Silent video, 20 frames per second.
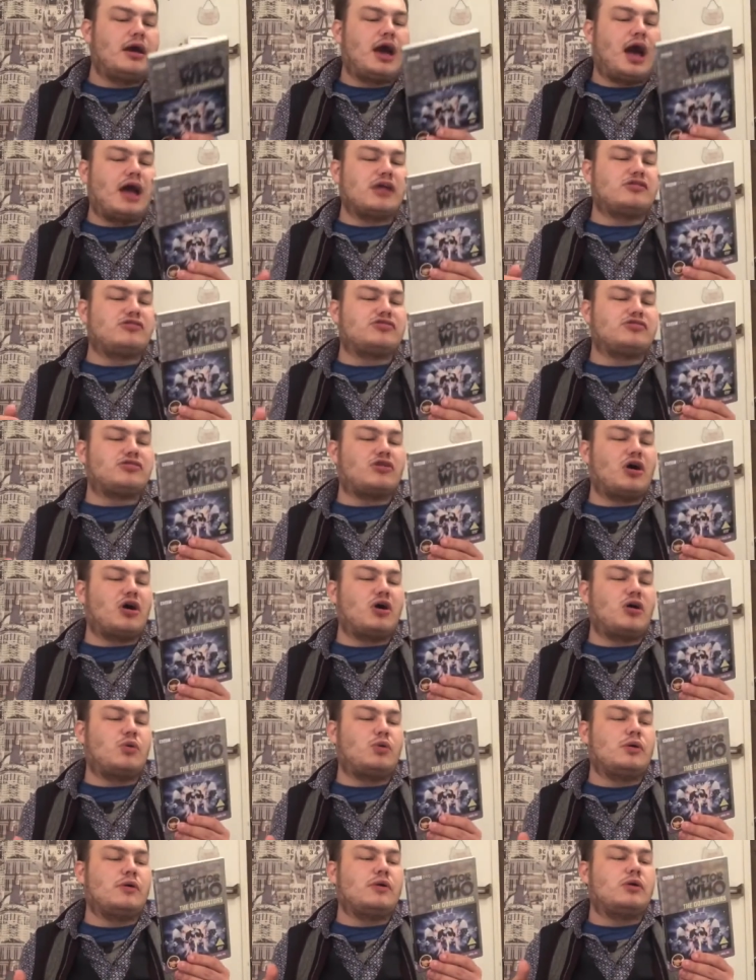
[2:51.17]
And
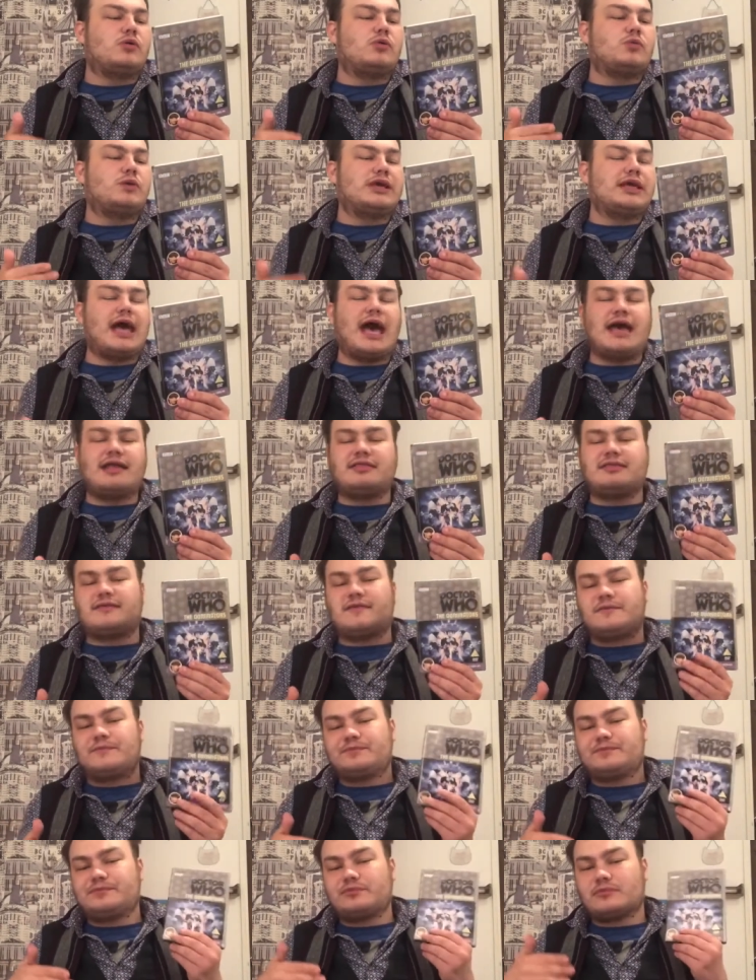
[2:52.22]
so we get
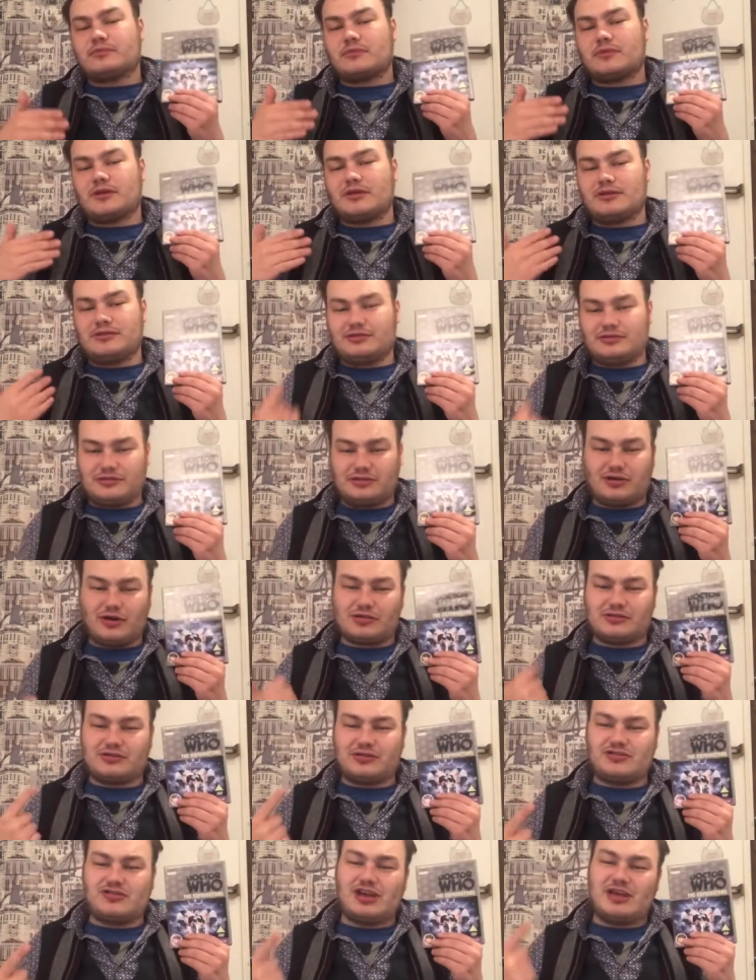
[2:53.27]
the
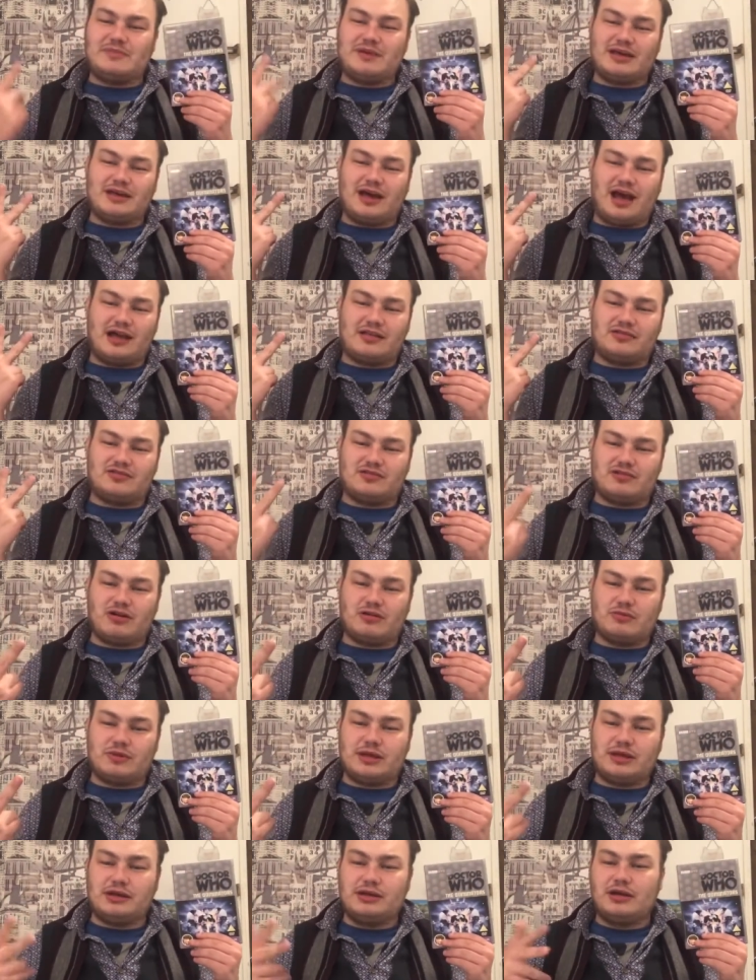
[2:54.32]
Doctor, Jamie and
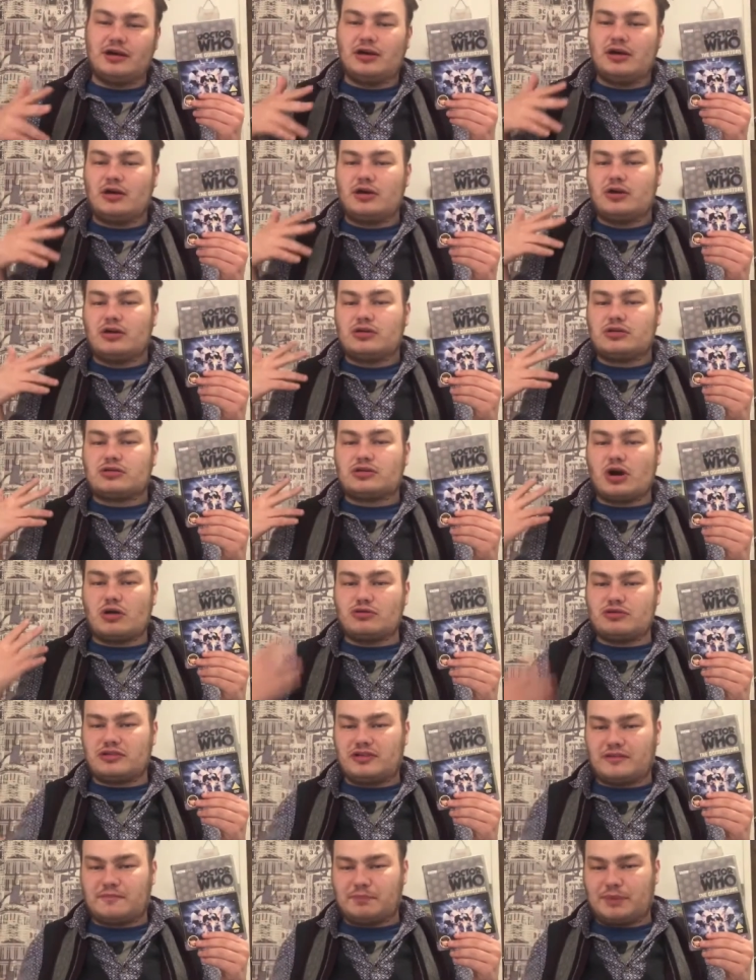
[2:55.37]
Zoe go to
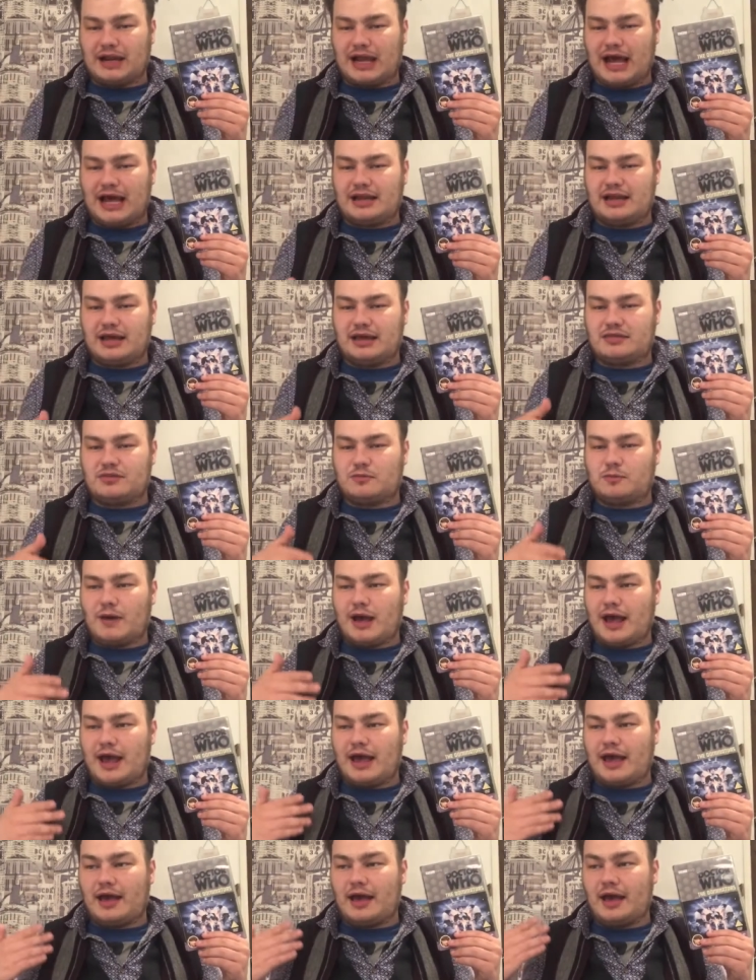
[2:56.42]
this planet
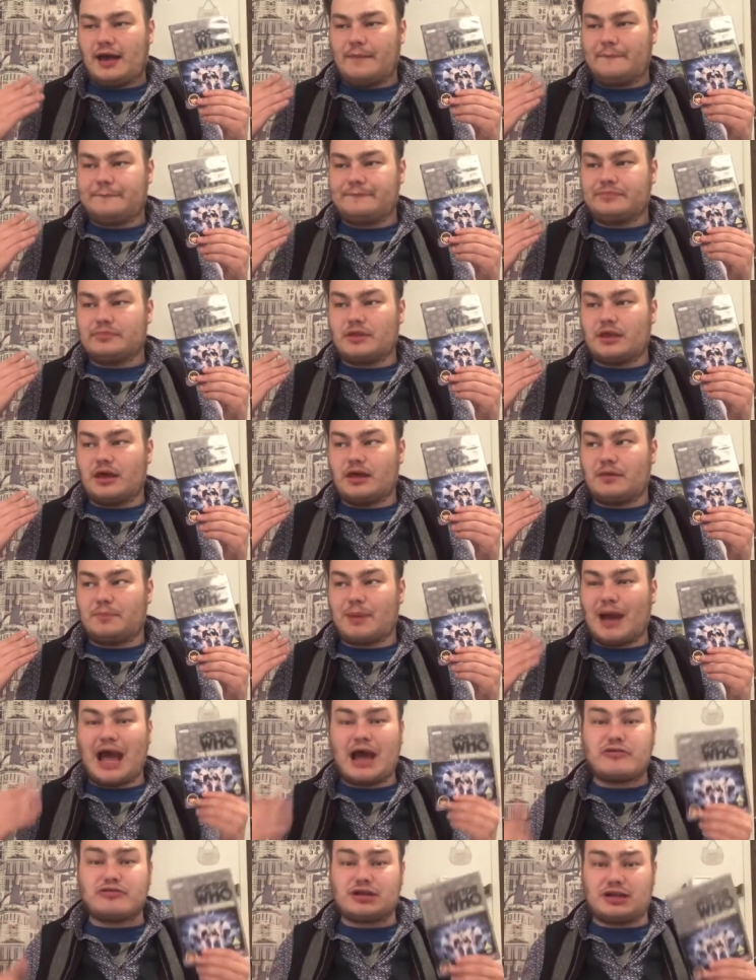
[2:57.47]
where
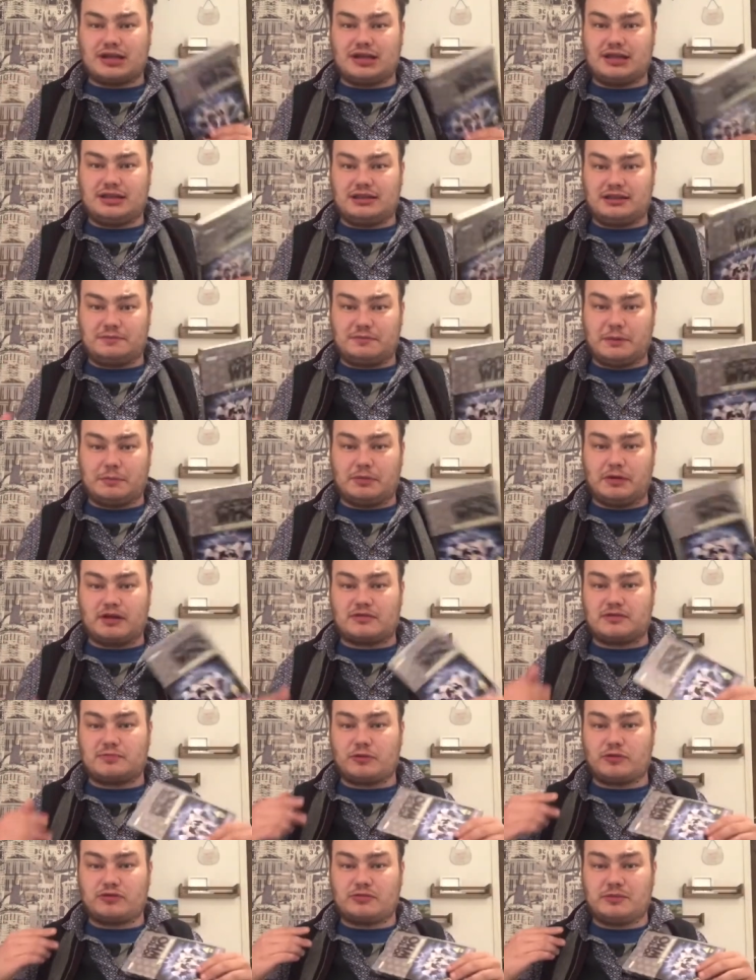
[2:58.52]
apparently these people are
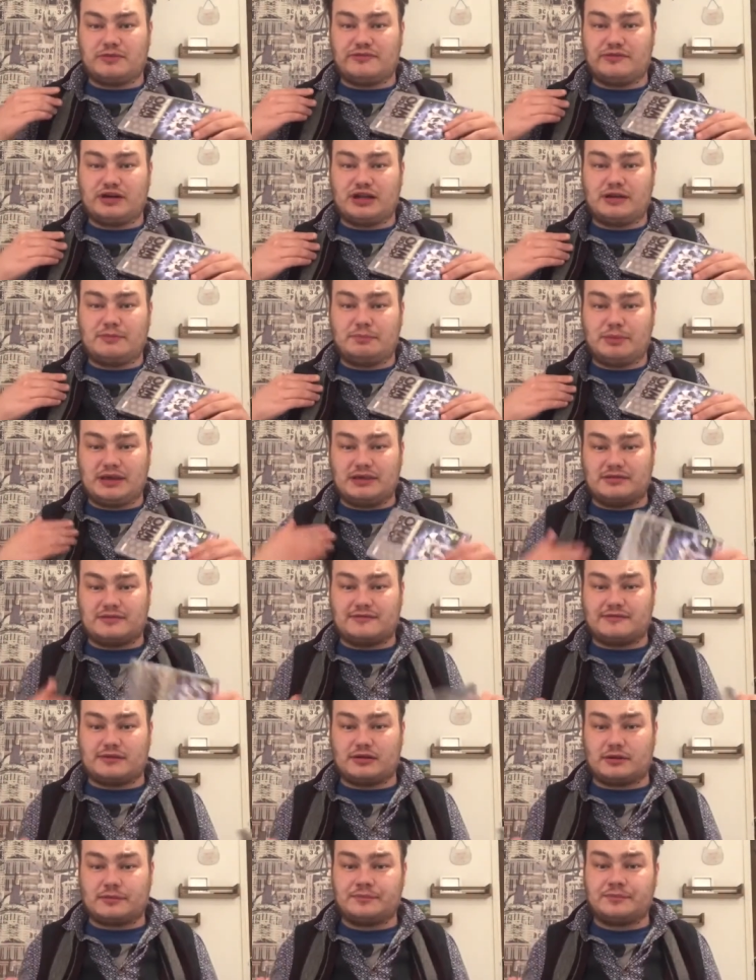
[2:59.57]
supposed to be really
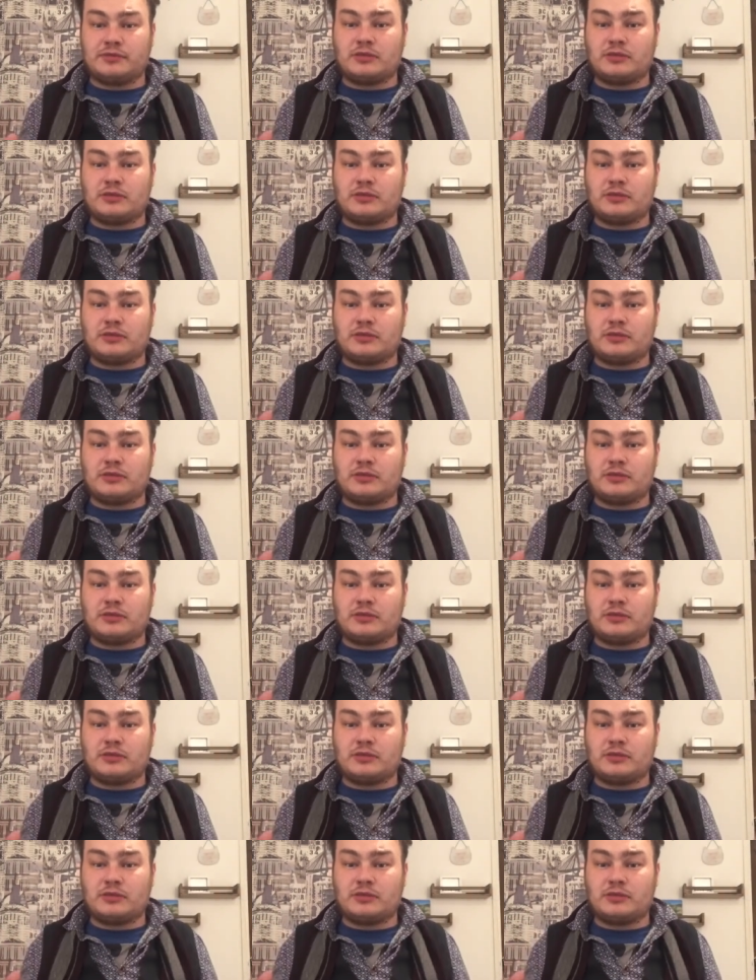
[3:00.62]
peaceful.